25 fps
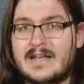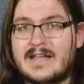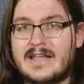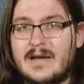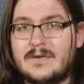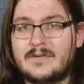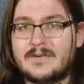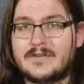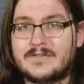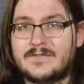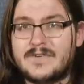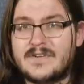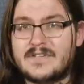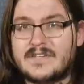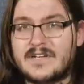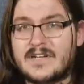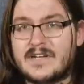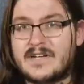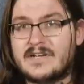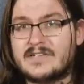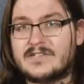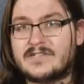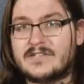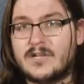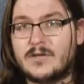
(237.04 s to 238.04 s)
Encounters facing a
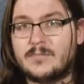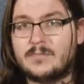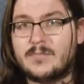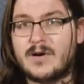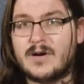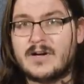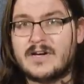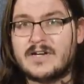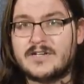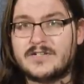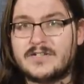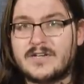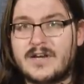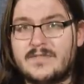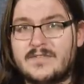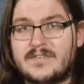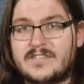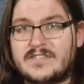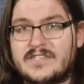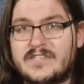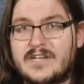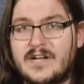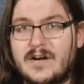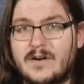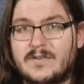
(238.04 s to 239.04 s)
Gestalt party should have a
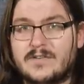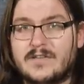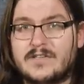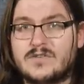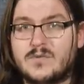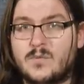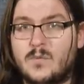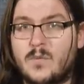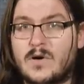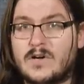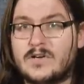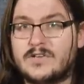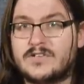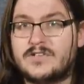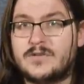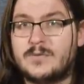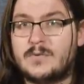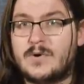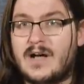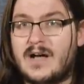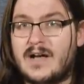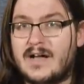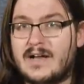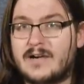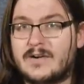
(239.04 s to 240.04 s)
CR that's one or two
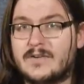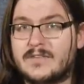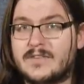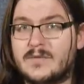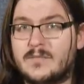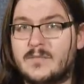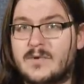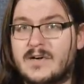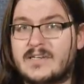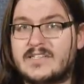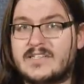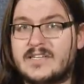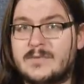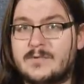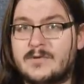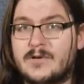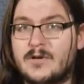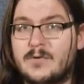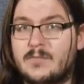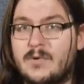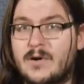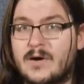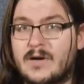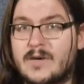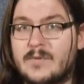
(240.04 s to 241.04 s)
higher than what a
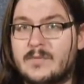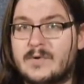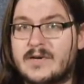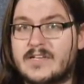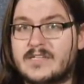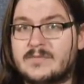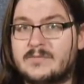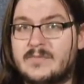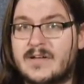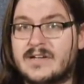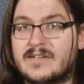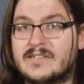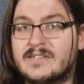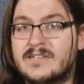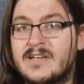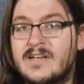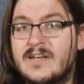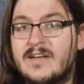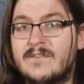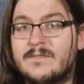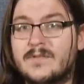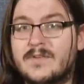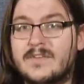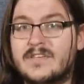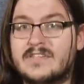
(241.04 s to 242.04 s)
typical party would expect
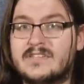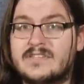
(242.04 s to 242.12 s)
for the